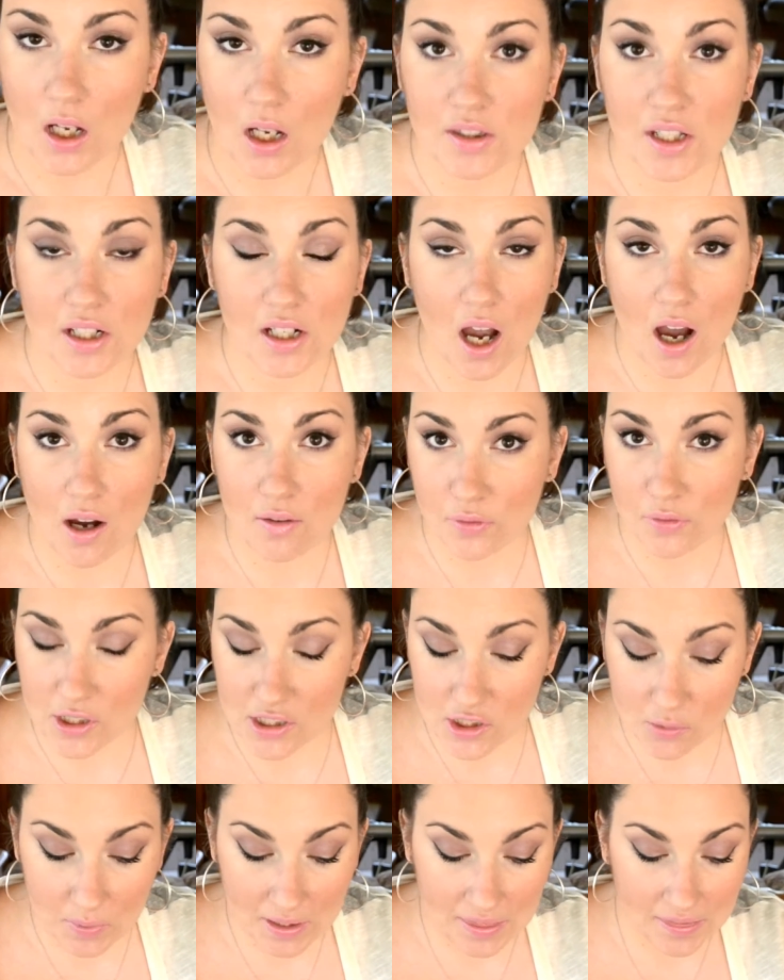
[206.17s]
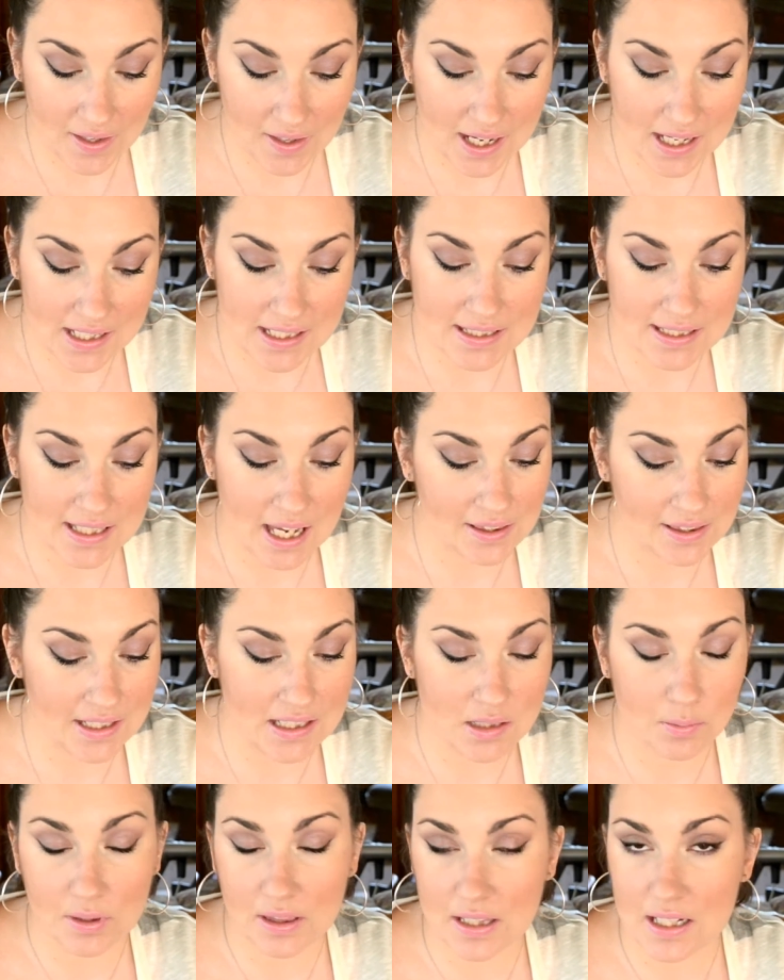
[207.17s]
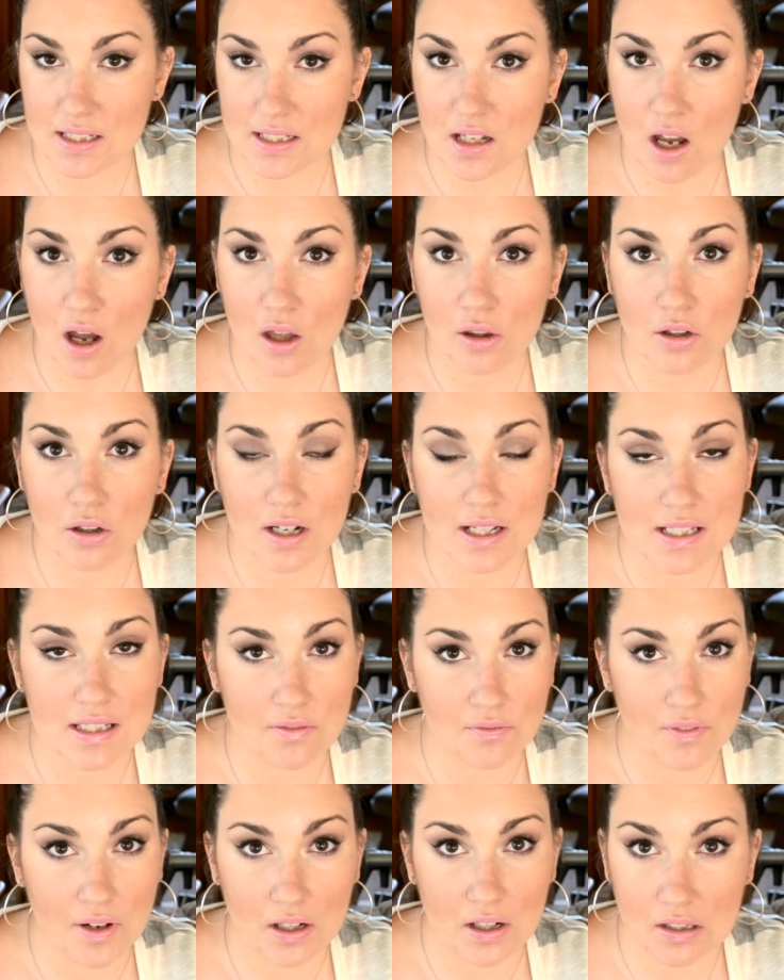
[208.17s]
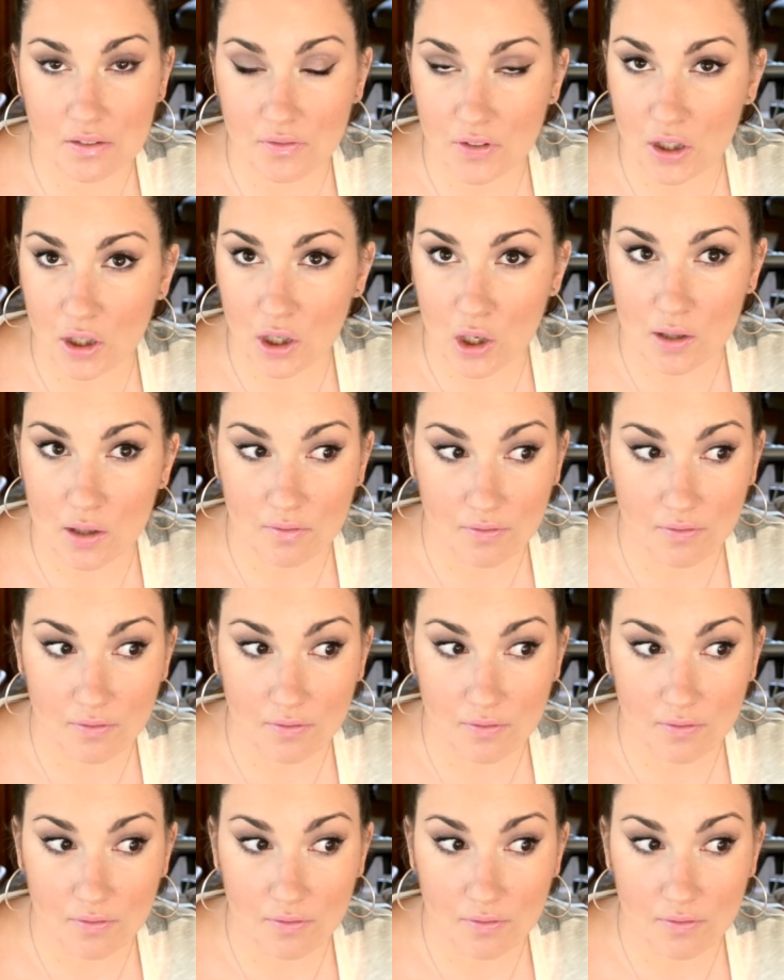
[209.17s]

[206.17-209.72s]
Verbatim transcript: The coverage with this, at least with this color, is very, very,